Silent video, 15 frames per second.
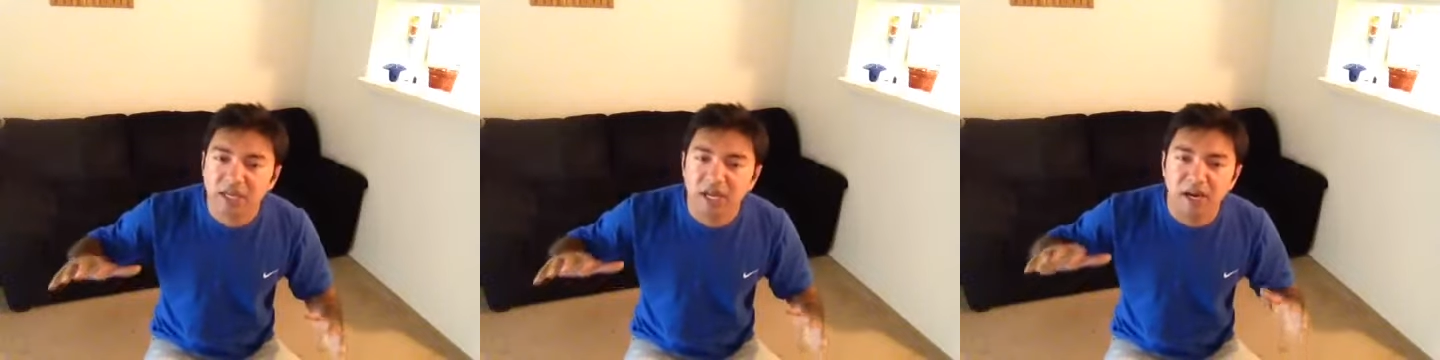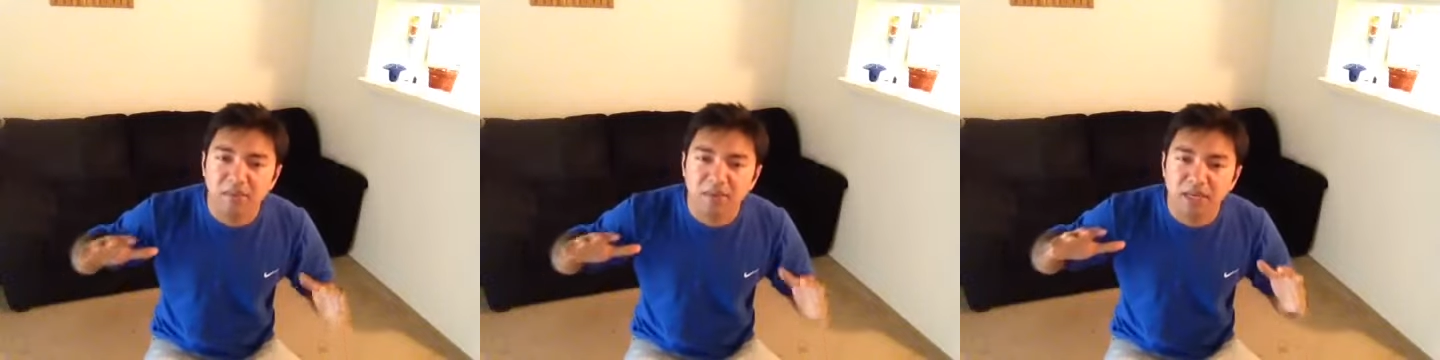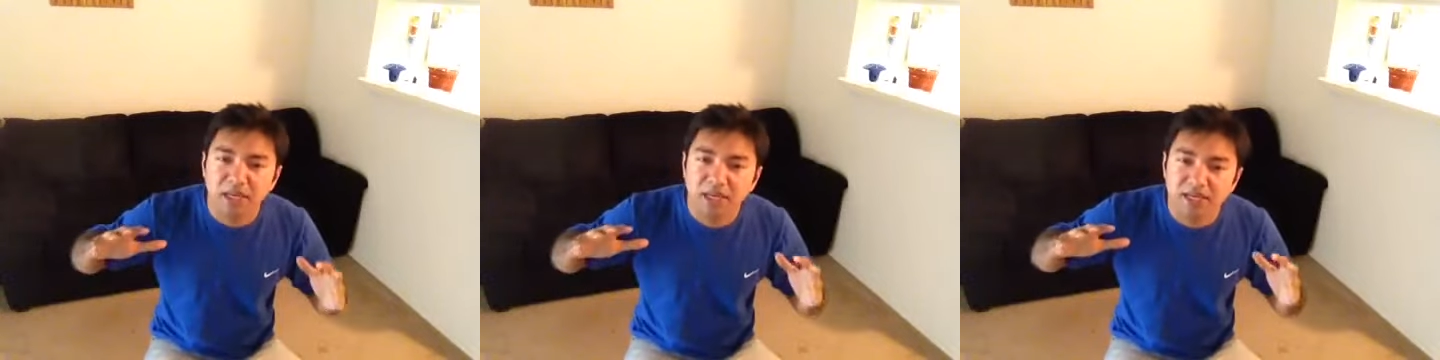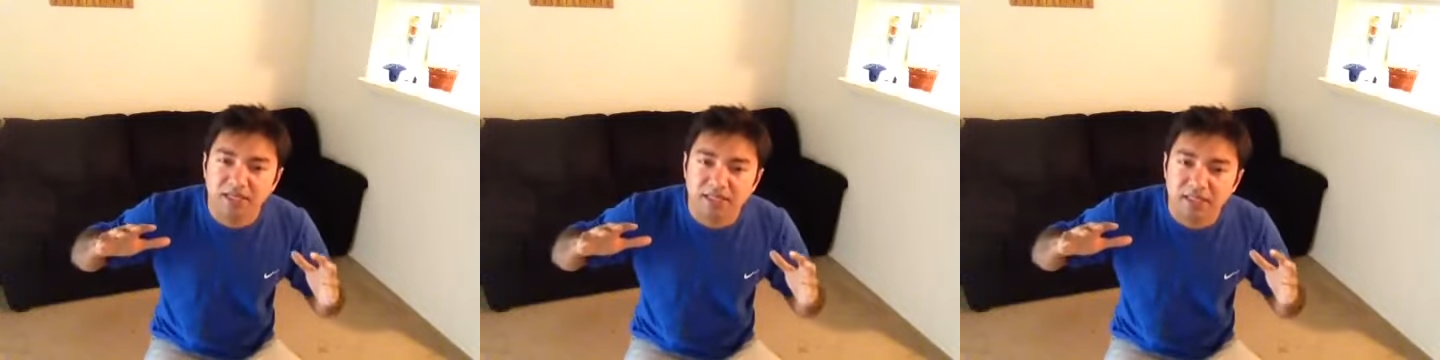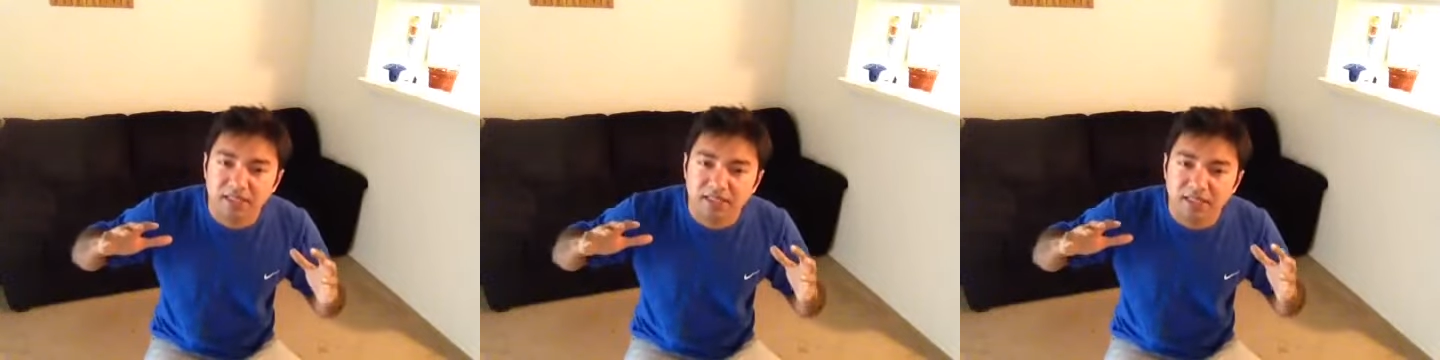I mean, like,
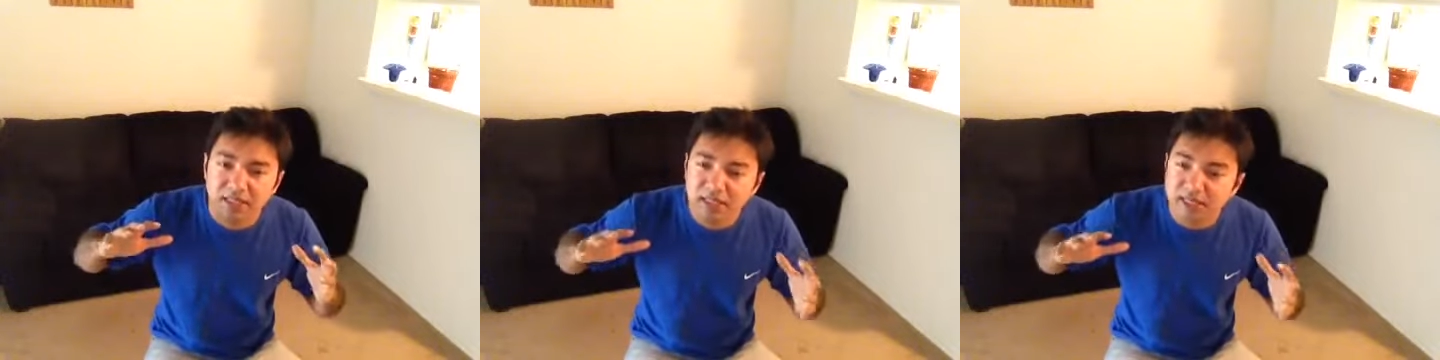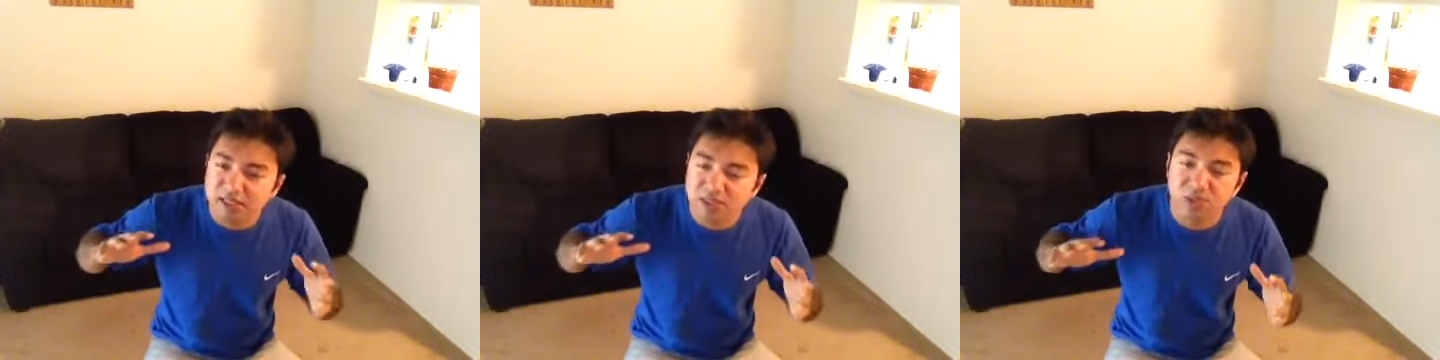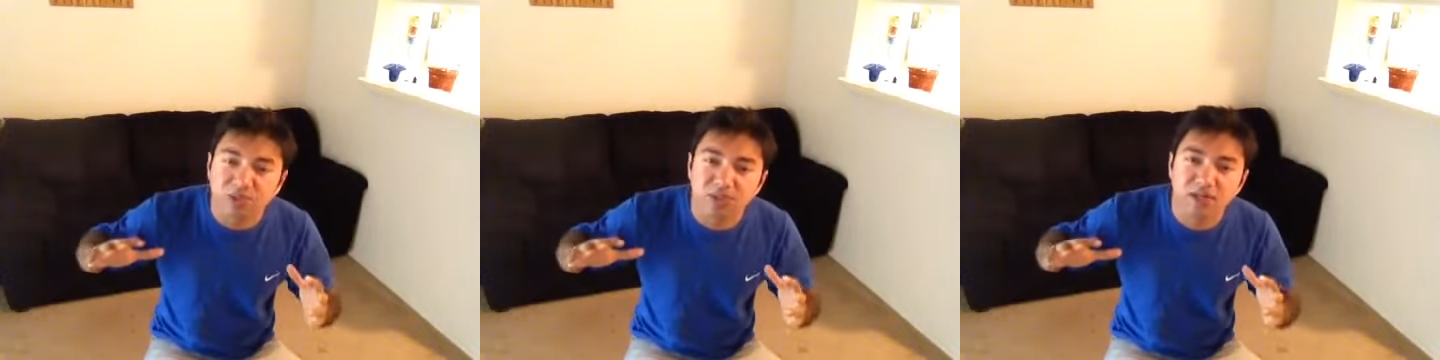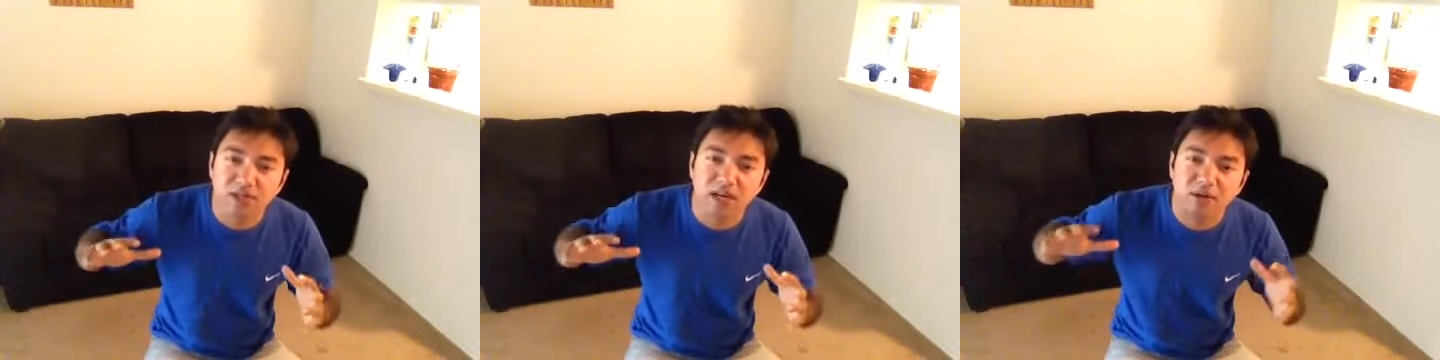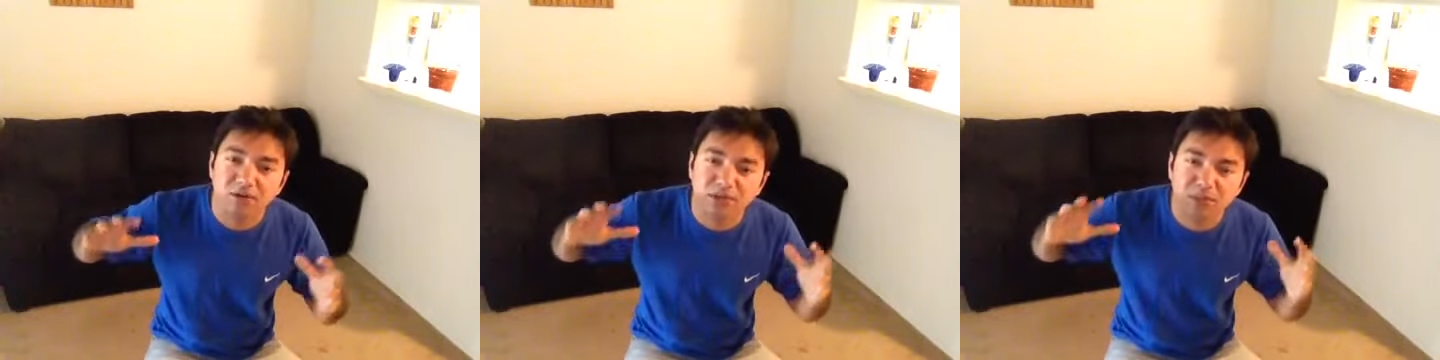they saw their
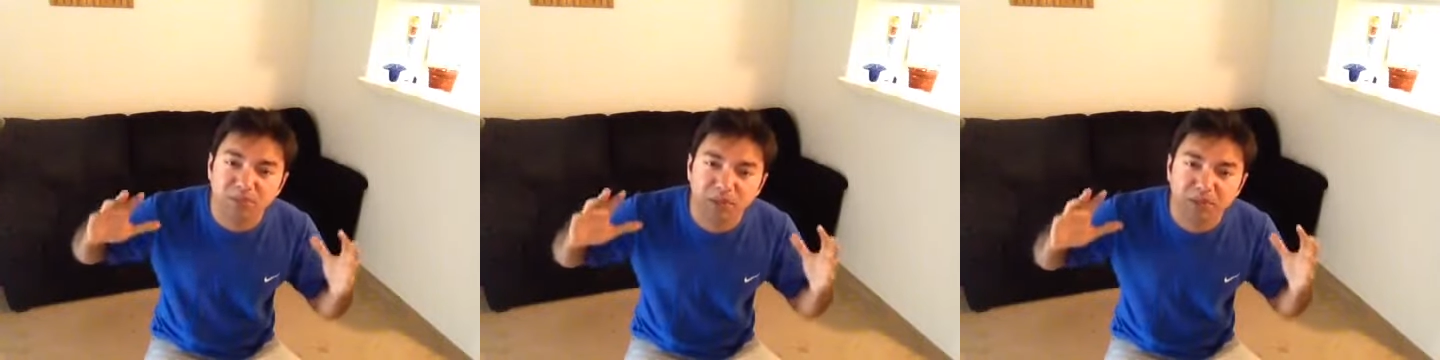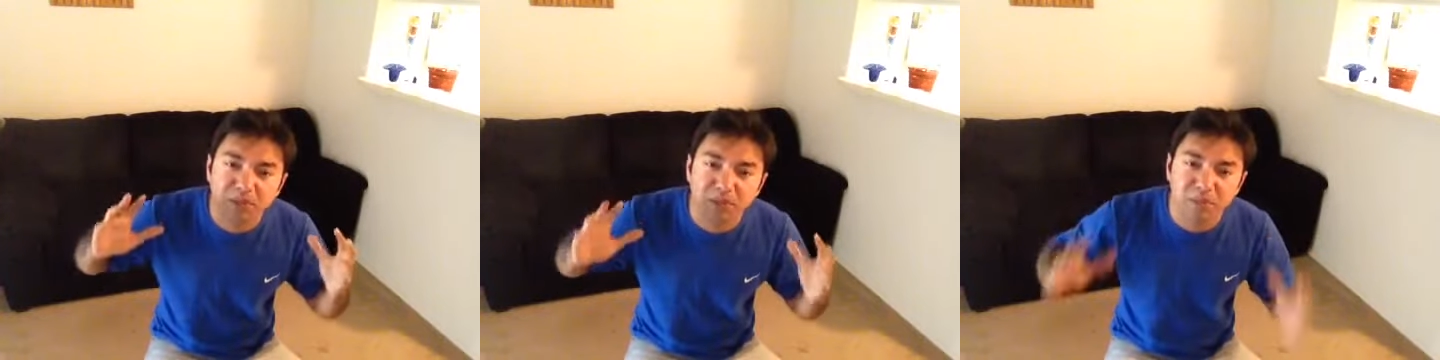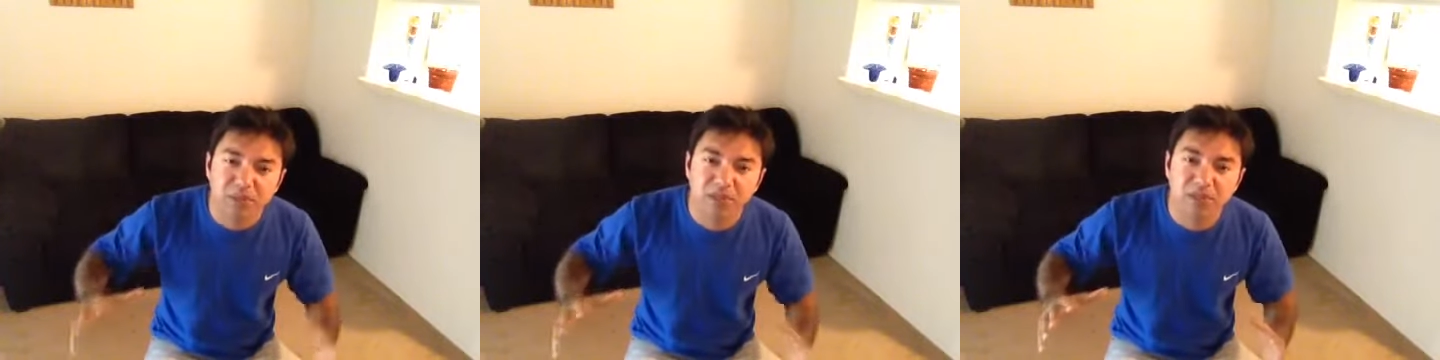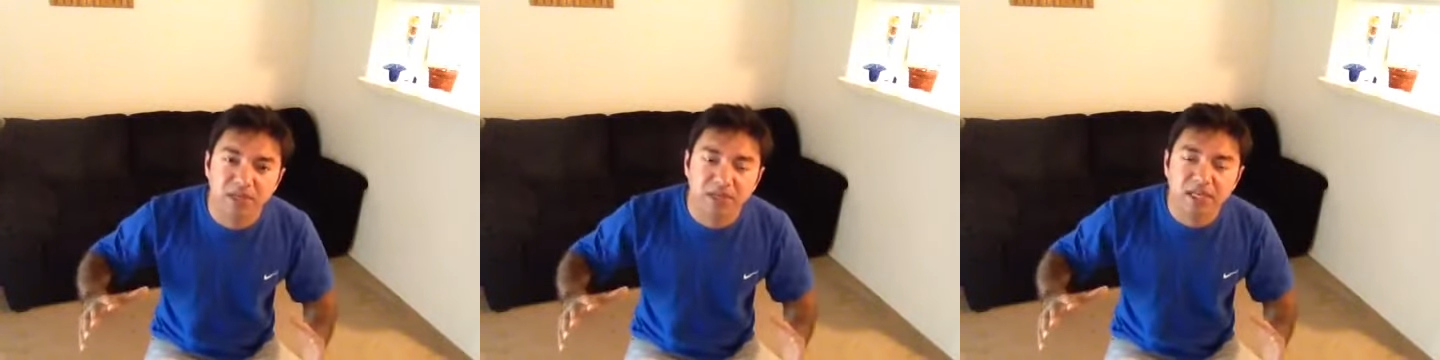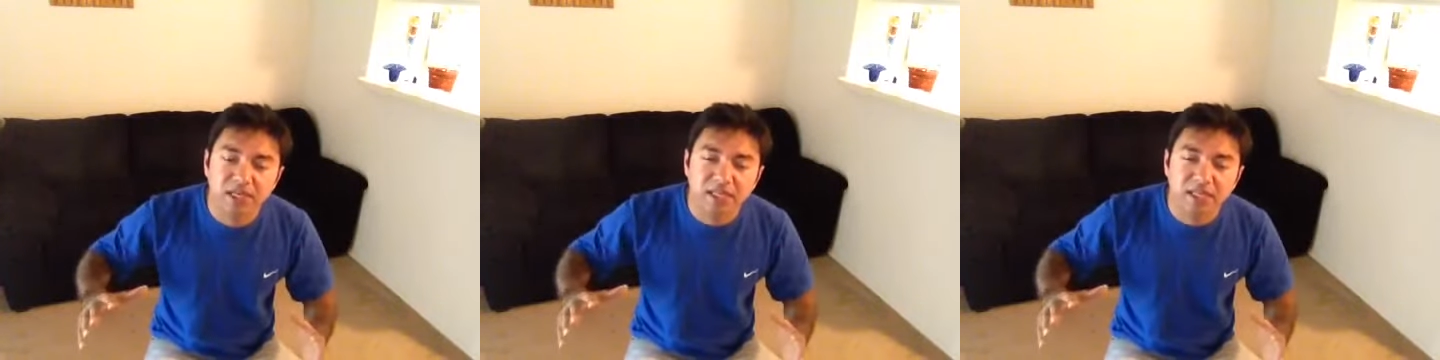houses being burned.